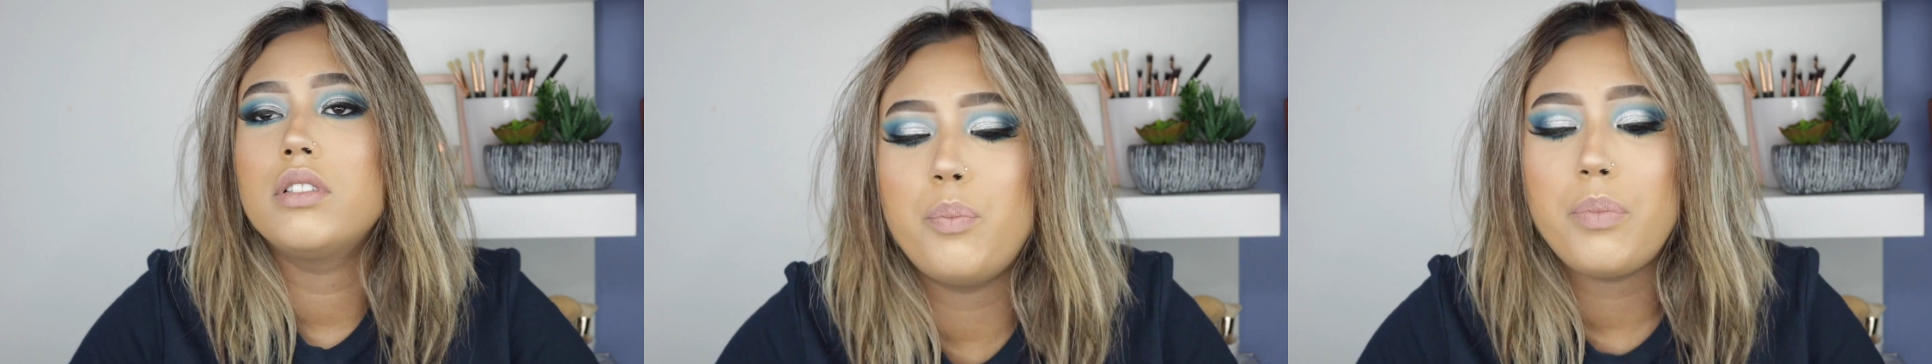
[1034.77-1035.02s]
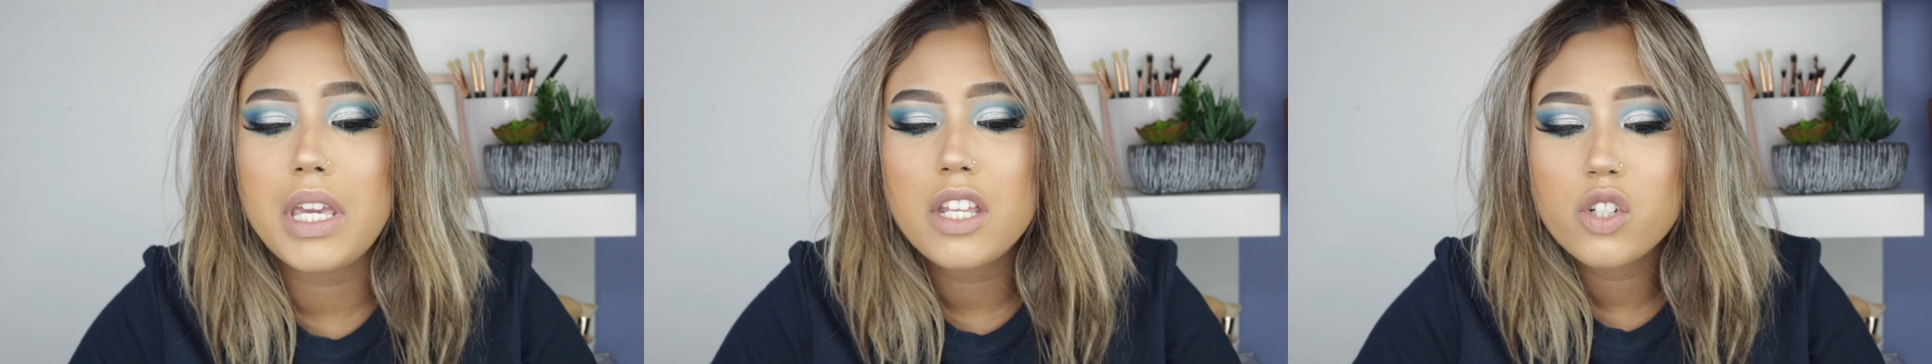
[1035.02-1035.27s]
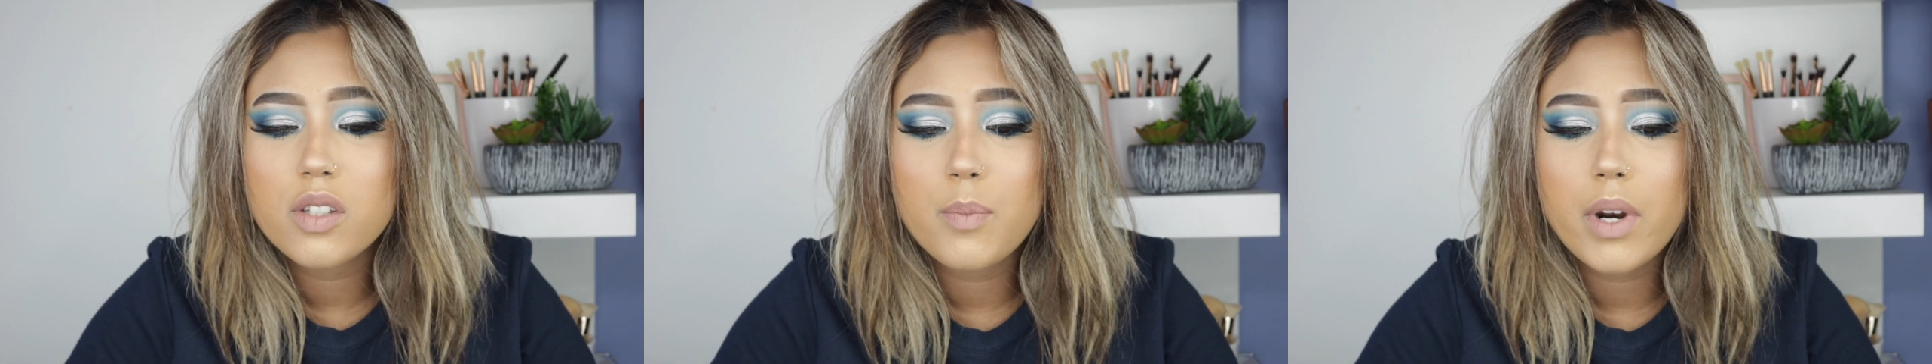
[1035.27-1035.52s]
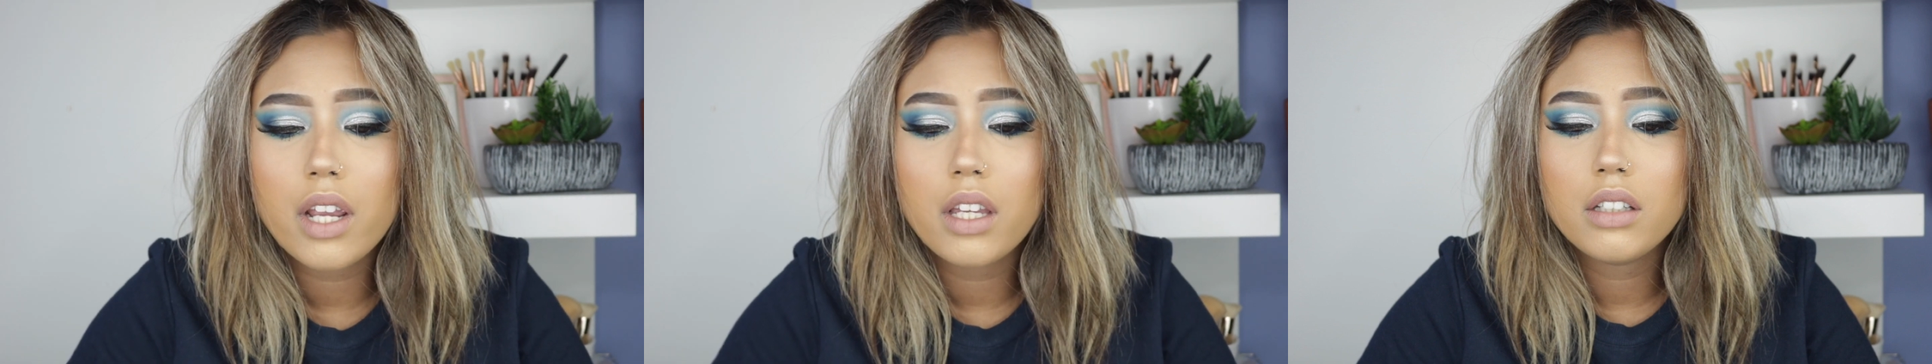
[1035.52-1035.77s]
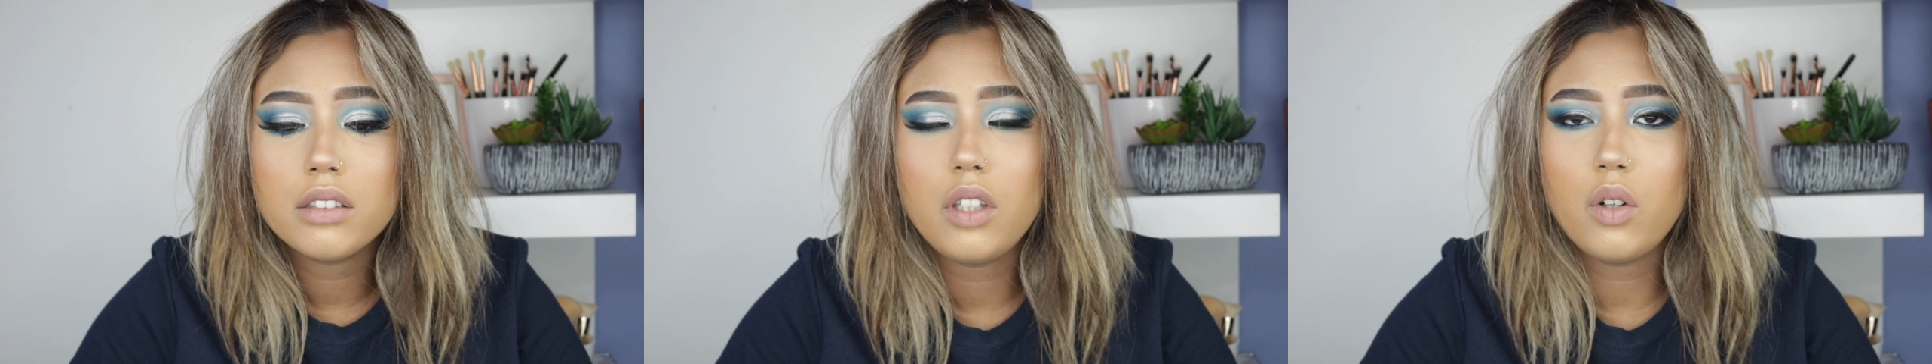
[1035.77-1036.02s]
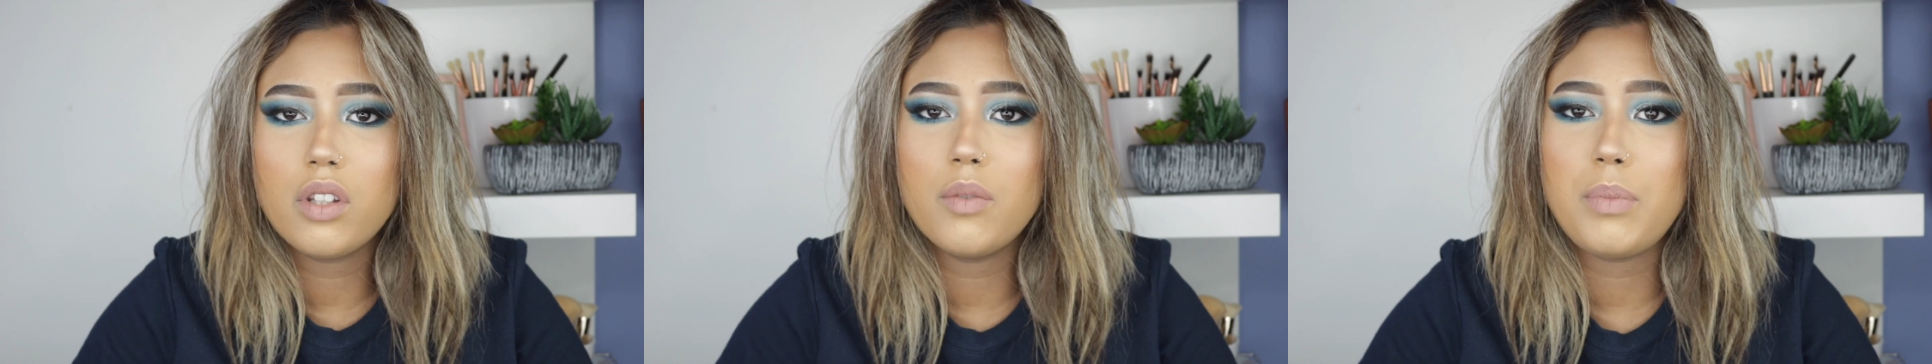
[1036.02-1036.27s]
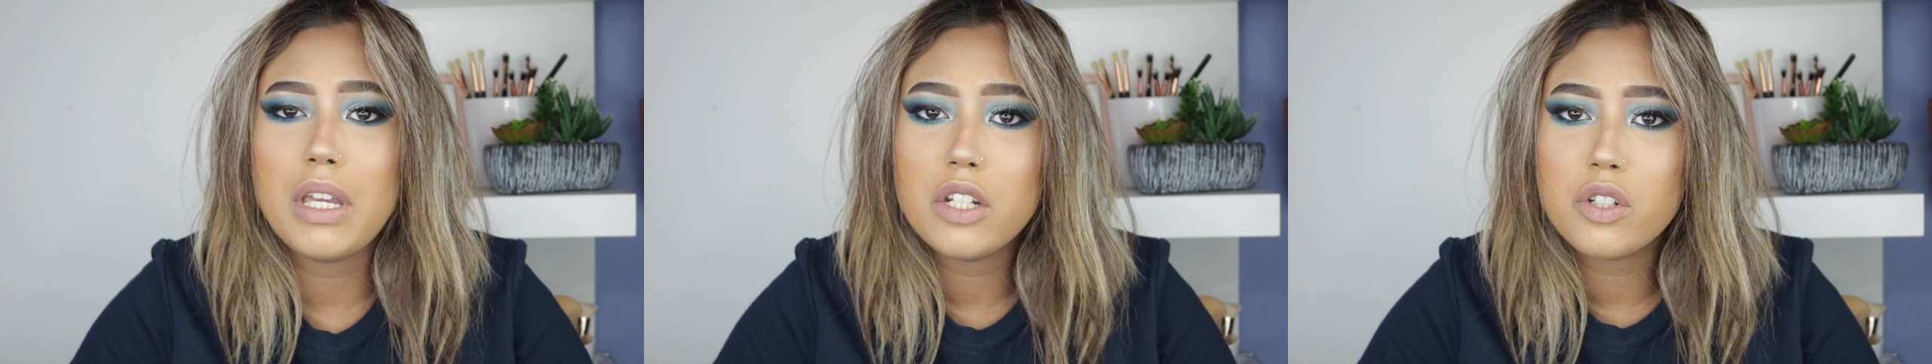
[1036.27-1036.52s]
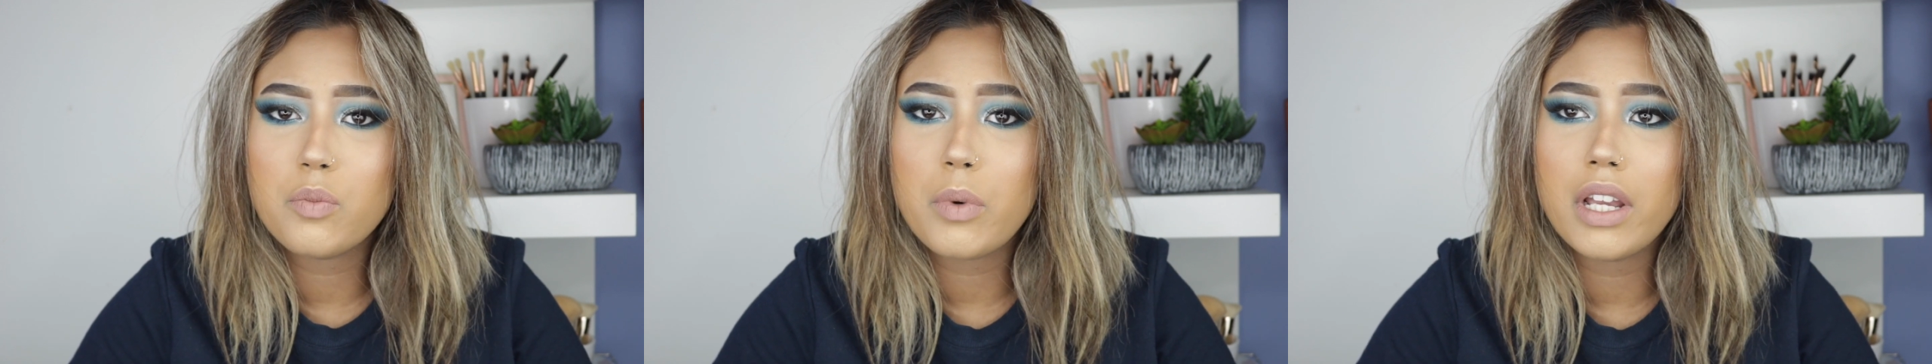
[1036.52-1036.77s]
Beach spray. You know the
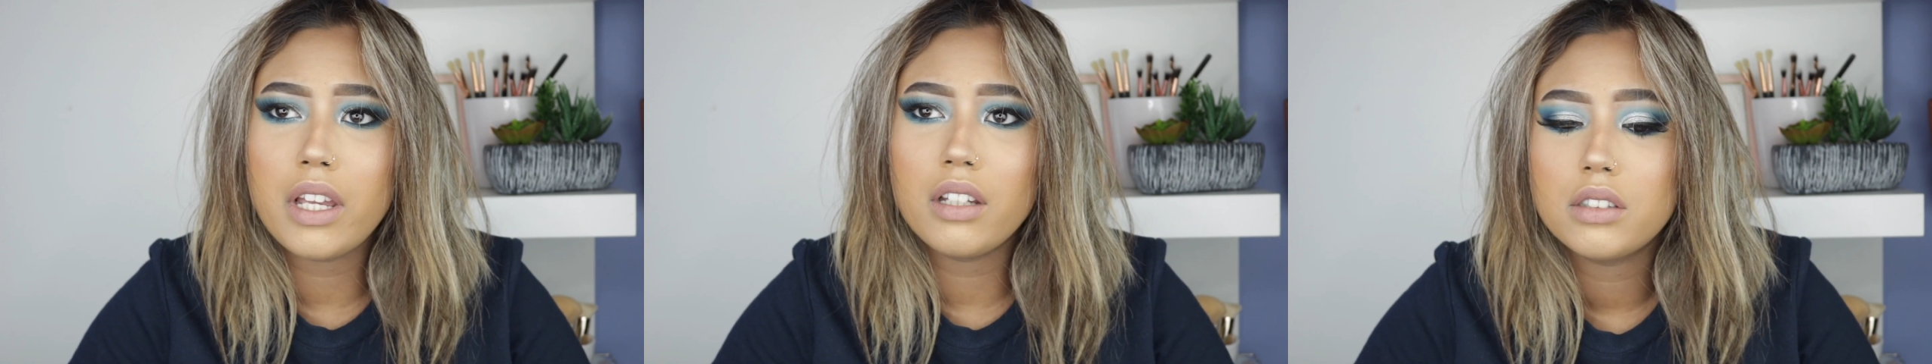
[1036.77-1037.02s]
beach spray?